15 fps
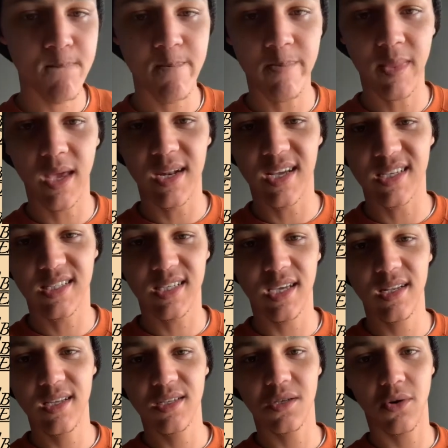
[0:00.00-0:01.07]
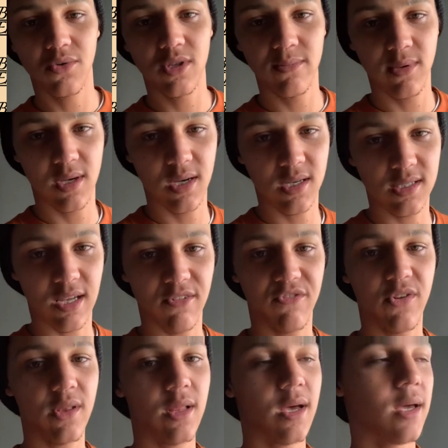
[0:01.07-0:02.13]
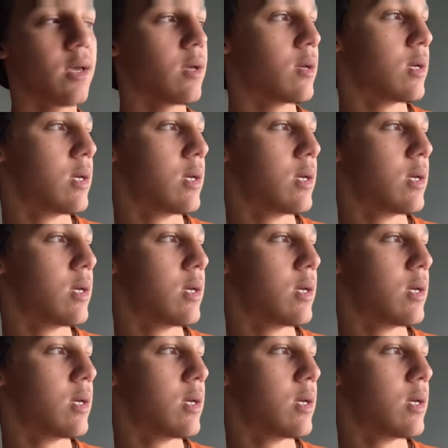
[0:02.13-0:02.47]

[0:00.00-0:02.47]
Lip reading: And I say this only because I feel like,